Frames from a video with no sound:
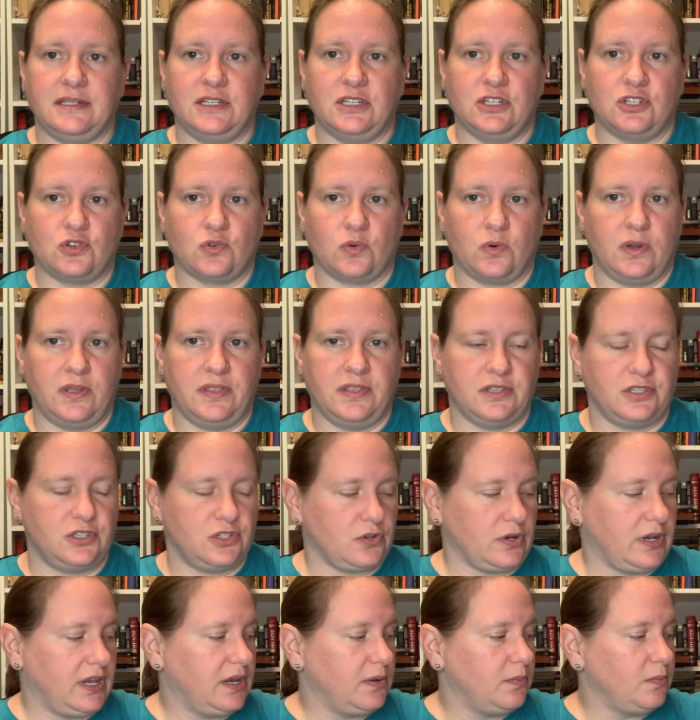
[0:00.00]
enjoy the
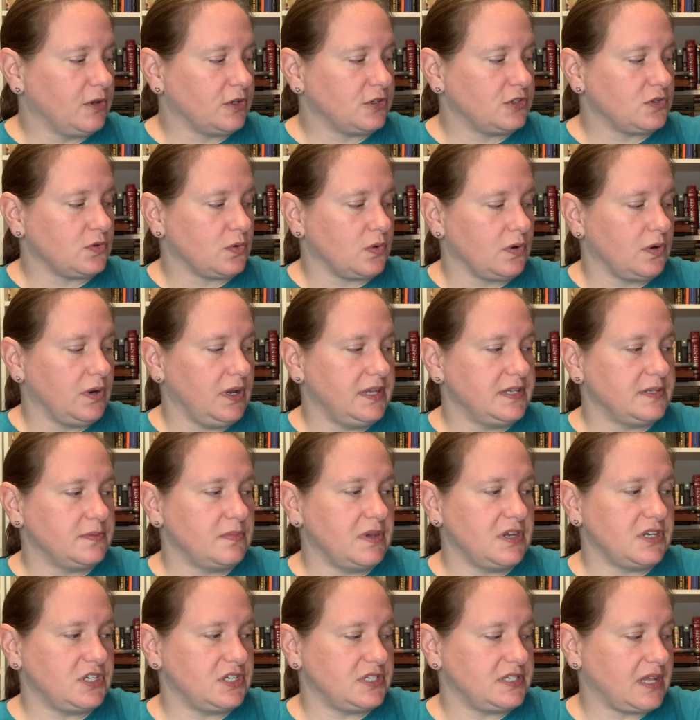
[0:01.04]
Strand bookstore as
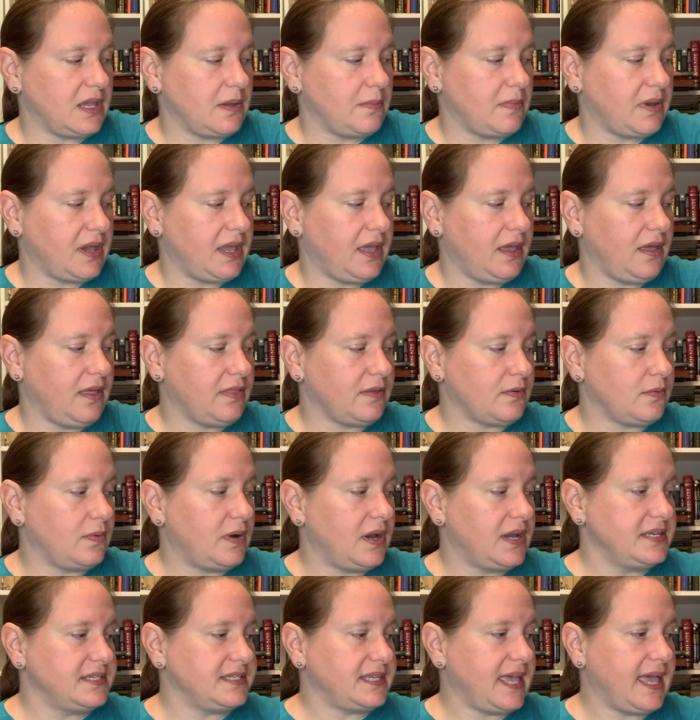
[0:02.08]
much as I might
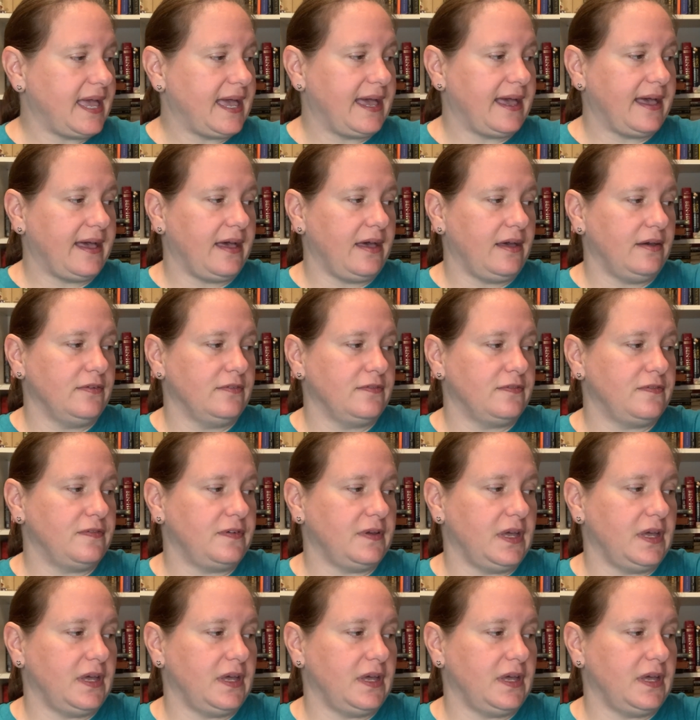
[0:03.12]
otherwise have